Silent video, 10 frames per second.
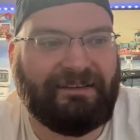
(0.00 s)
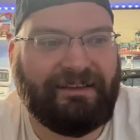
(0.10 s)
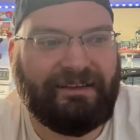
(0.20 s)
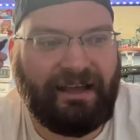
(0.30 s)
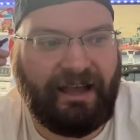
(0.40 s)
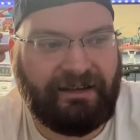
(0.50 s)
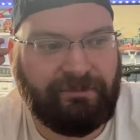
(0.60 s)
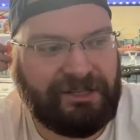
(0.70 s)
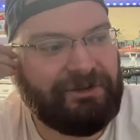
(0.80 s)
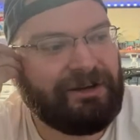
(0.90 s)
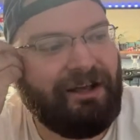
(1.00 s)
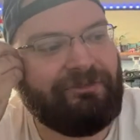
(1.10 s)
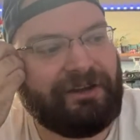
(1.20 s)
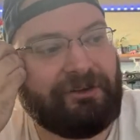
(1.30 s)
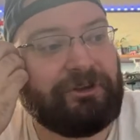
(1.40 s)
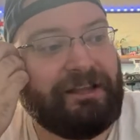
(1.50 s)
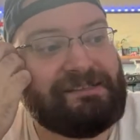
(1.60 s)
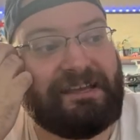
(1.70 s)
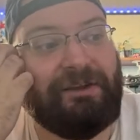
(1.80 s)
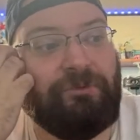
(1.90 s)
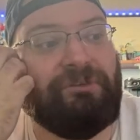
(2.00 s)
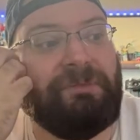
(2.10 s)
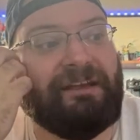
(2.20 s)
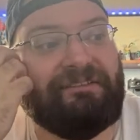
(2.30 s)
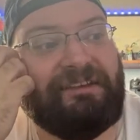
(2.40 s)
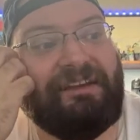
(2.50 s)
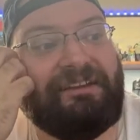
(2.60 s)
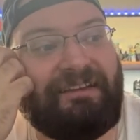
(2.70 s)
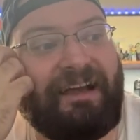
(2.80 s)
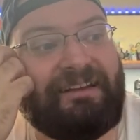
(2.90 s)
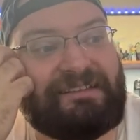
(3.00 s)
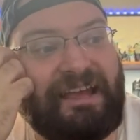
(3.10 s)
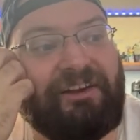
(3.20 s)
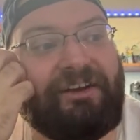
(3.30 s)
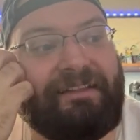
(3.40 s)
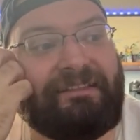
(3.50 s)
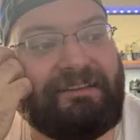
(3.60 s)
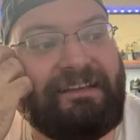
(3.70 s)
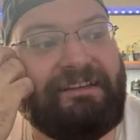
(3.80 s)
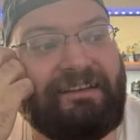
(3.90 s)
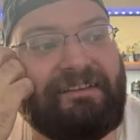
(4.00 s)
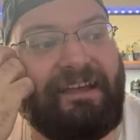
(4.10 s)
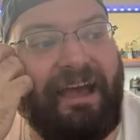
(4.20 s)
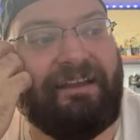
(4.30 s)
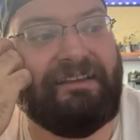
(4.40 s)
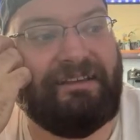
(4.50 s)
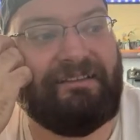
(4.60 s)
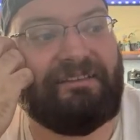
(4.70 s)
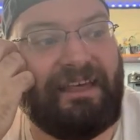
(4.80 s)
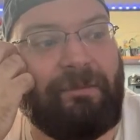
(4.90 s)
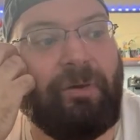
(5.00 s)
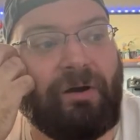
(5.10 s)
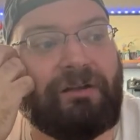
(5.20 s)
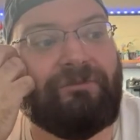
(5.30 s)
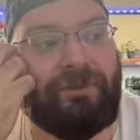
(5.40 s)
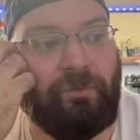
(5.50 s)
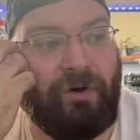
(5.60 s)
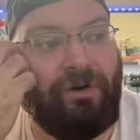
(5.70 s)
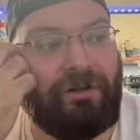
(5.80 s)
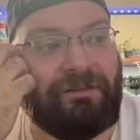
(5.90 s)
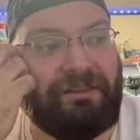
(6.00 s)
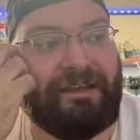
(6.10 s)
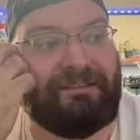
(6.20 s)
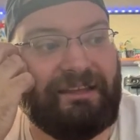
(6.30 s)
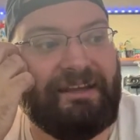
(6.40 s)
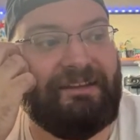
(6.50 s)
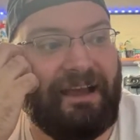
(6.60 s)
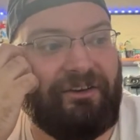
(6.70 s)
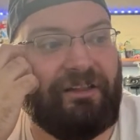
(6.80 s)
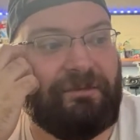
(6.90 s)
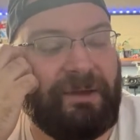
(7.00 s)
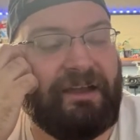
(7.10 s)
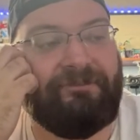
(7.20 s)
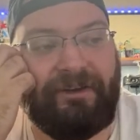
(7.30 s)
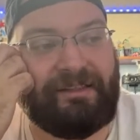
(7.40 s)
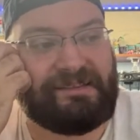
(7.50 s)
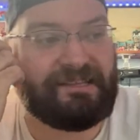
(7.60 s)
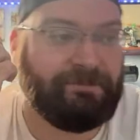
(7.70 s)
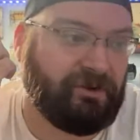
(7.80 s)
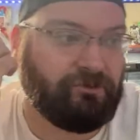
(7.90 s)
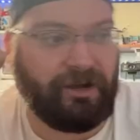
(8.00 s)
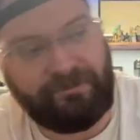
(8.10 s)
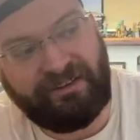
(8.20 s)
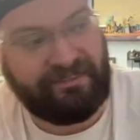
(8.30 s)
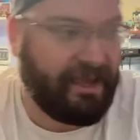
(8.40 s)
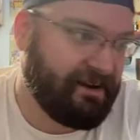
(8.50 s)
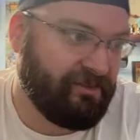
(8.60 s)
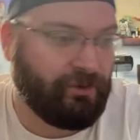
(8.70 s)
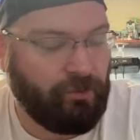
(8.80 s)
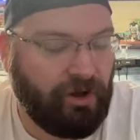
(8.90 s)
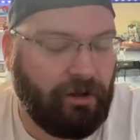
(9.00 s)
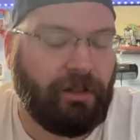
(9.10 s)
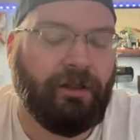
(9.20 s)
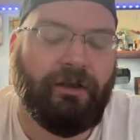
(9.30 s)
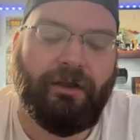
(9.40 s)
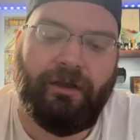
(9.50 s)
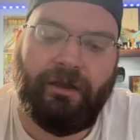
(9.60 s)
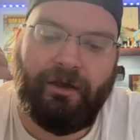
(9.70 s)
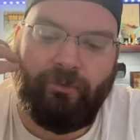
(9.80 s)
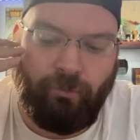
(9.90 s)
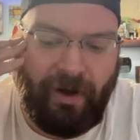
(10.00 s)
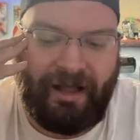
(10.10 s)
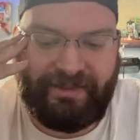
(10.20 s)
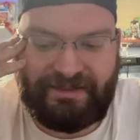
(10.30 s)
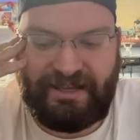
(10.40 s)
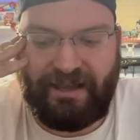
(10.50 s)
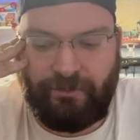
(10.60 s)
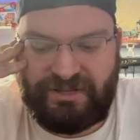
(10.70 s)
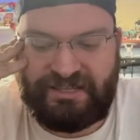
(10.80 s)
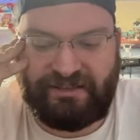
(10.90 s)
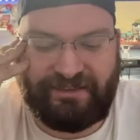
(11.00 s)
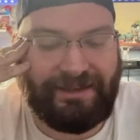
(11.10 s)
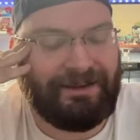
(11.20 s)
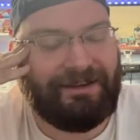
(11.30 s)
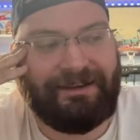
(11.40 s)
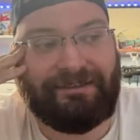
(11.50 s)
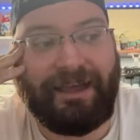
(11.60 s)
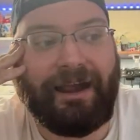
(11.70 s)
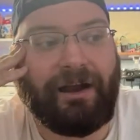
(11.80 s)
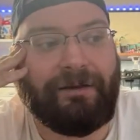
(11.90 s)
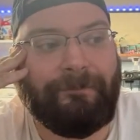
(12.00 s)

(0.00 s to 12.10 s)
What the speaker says: he kind of blew it off, and I realized it was because he had dyed his hair and leaned his head against that part of the wall, like laid down on the bed, fell asleep, and rubbed his head on the wall while the dye was still setting in his hair.